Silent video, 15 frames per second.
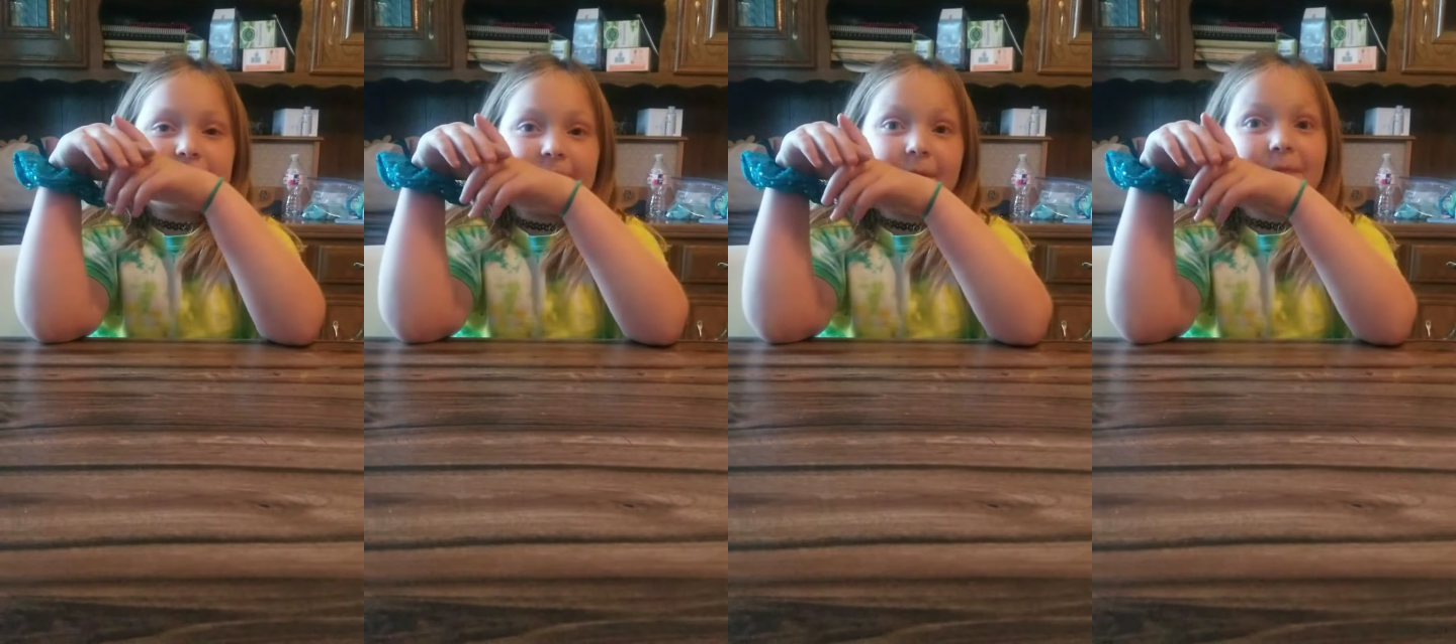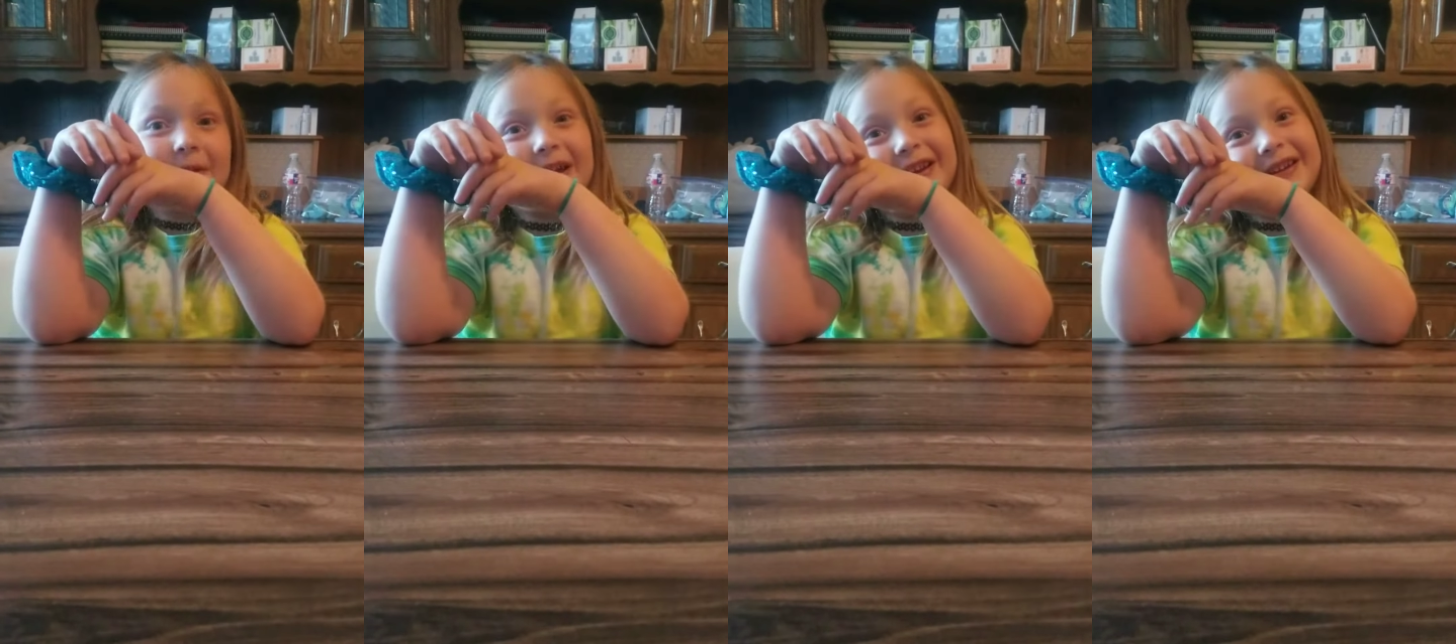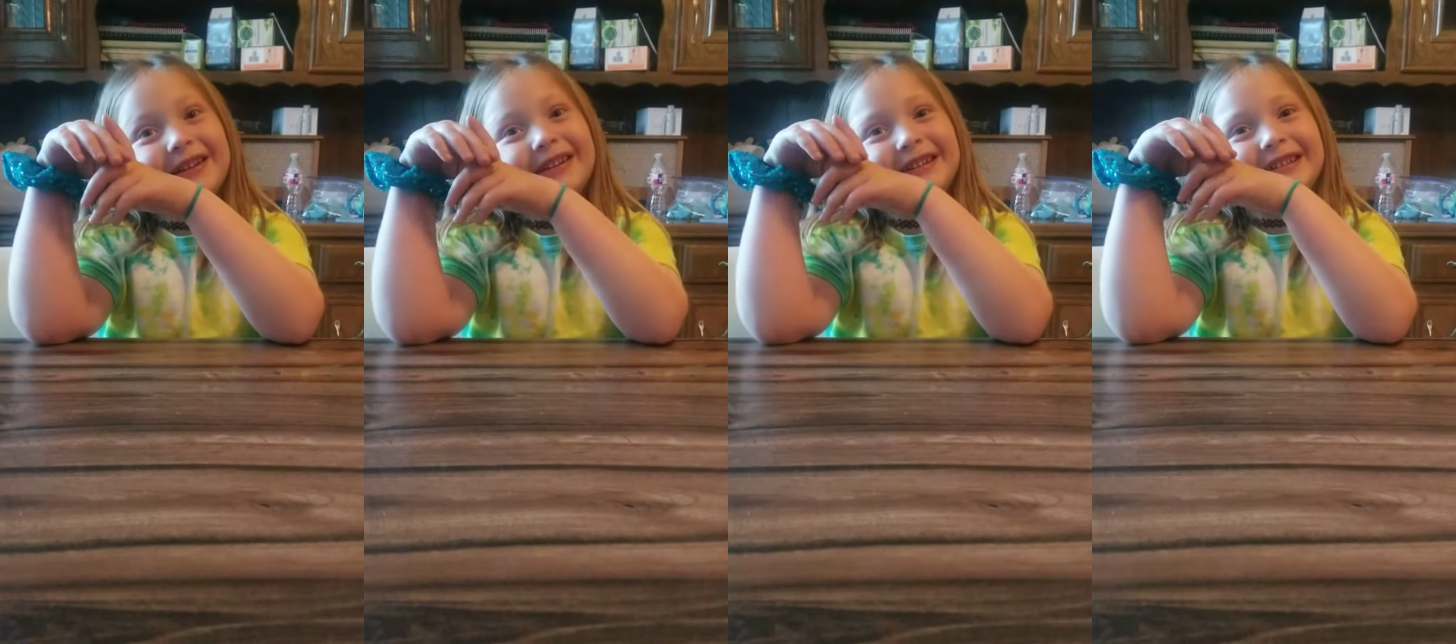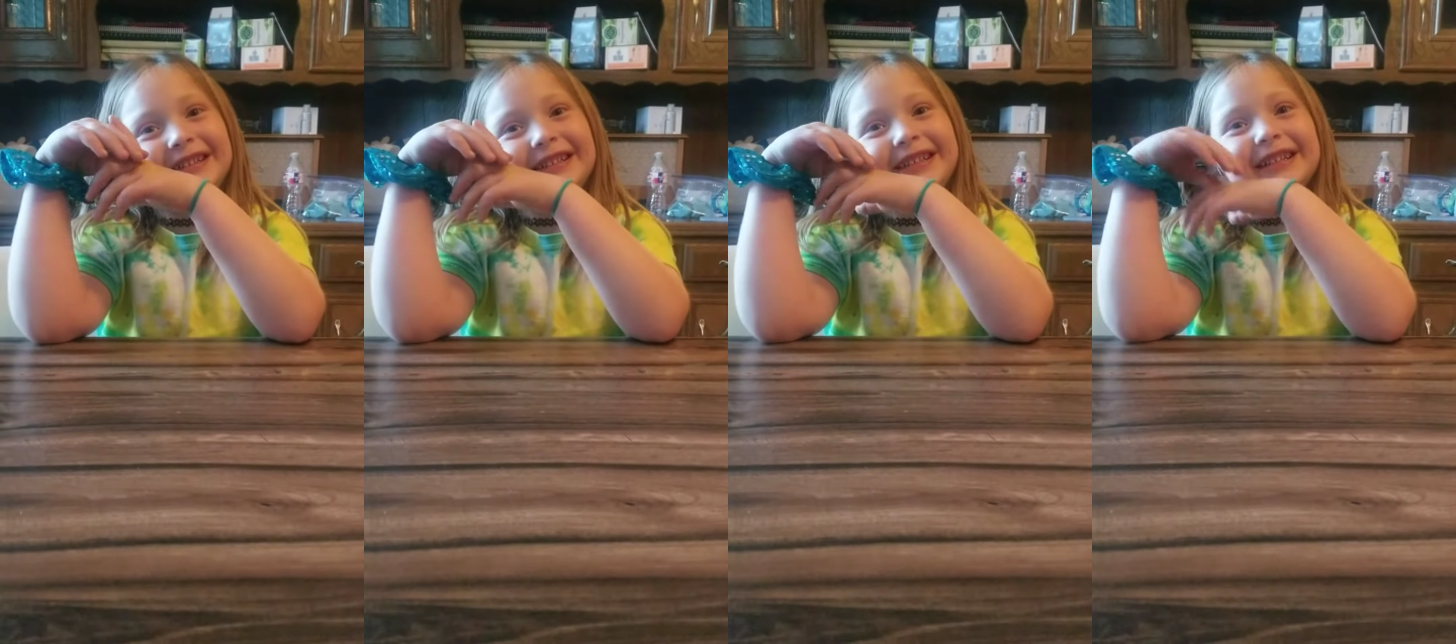a pen,
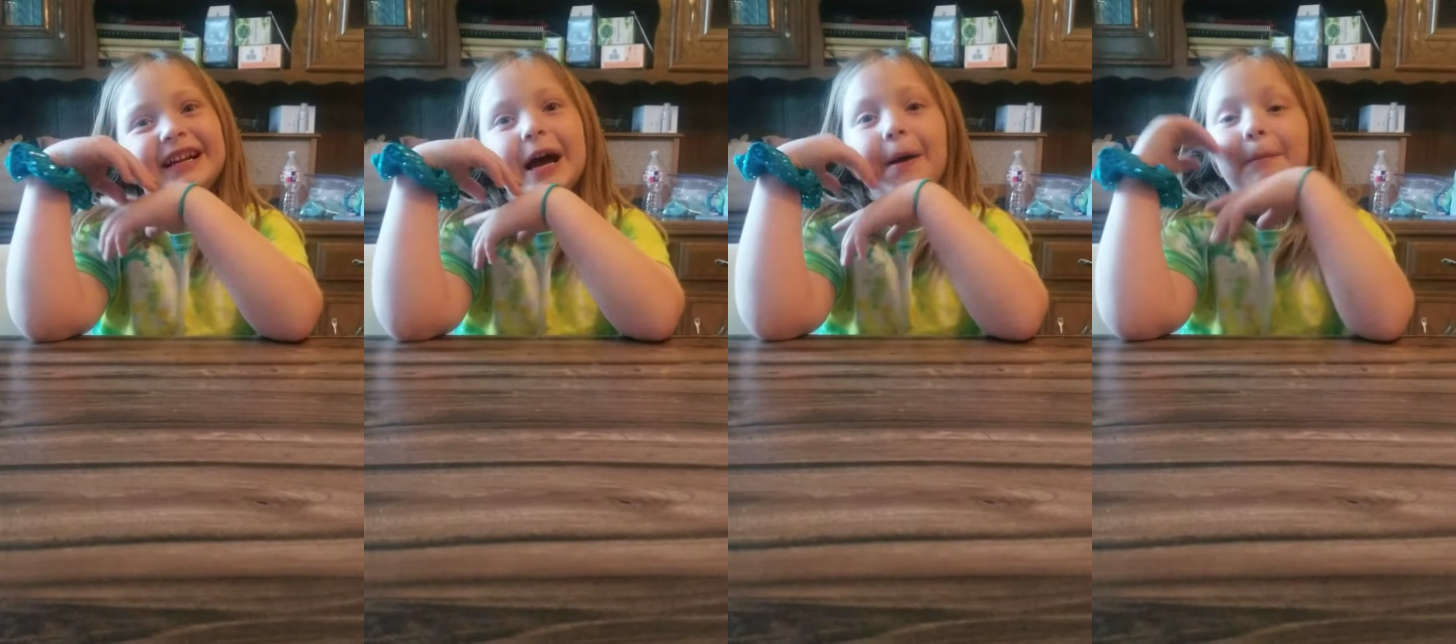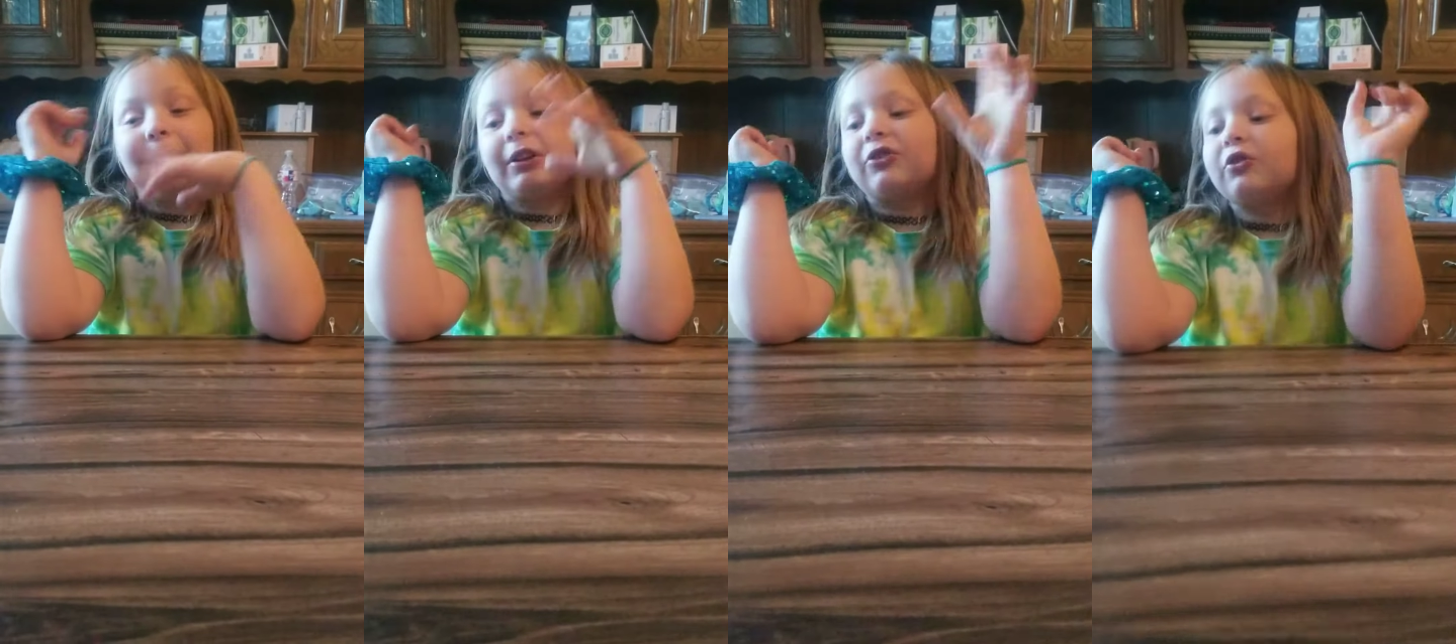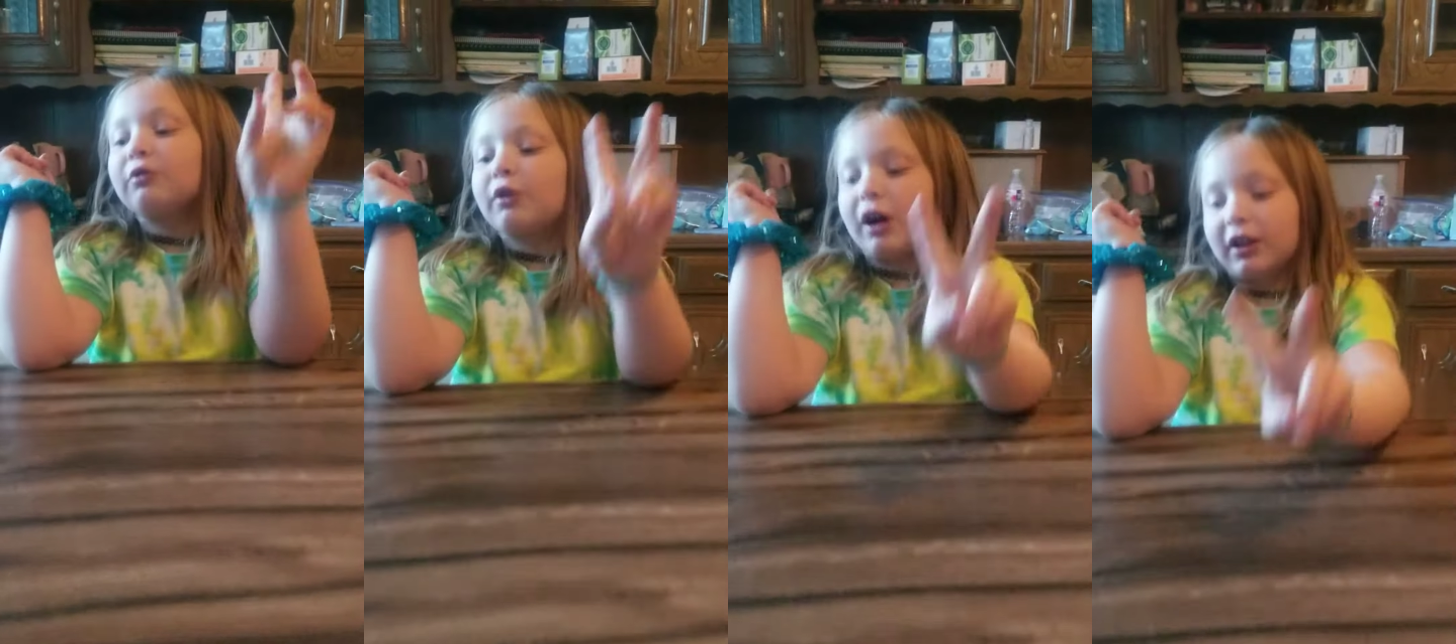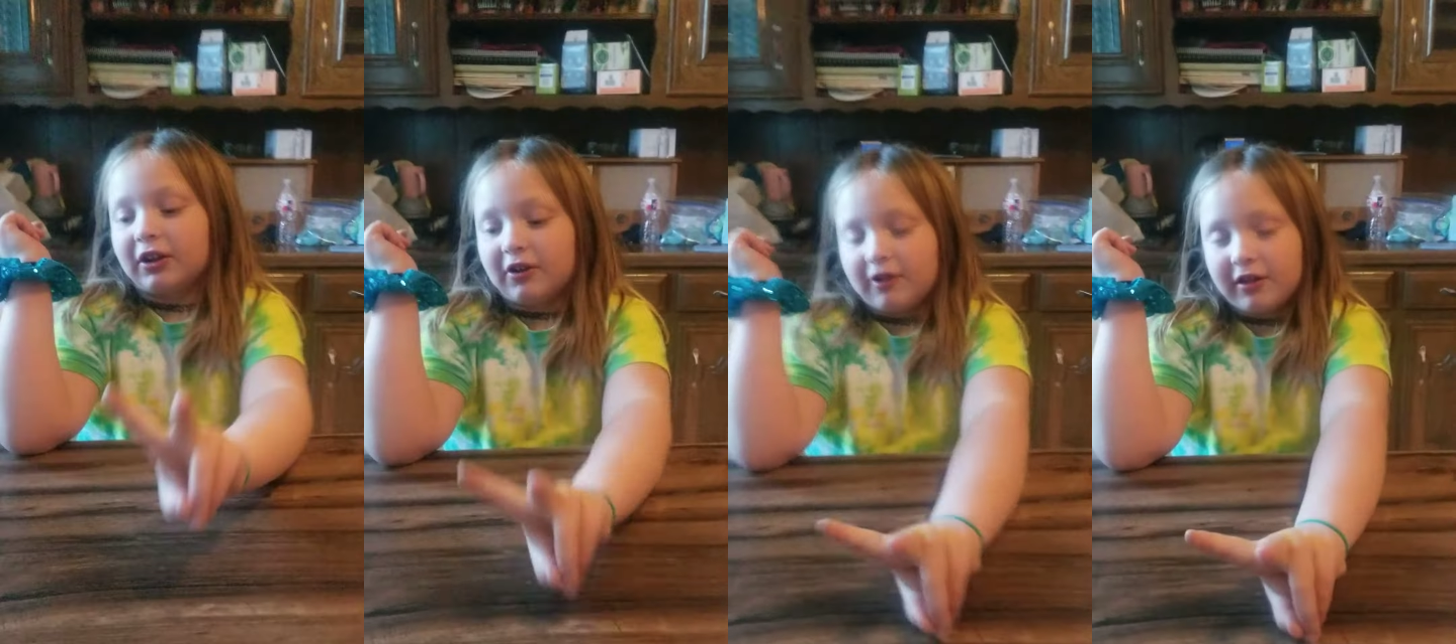but two
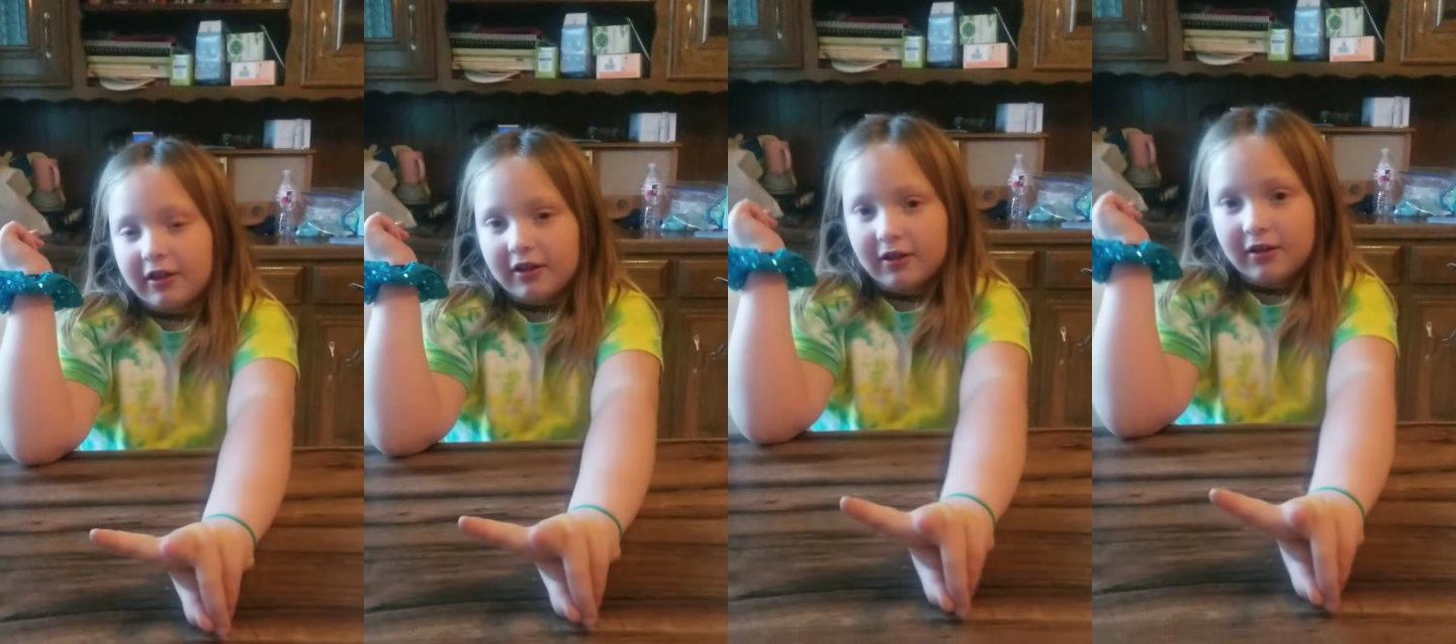colors.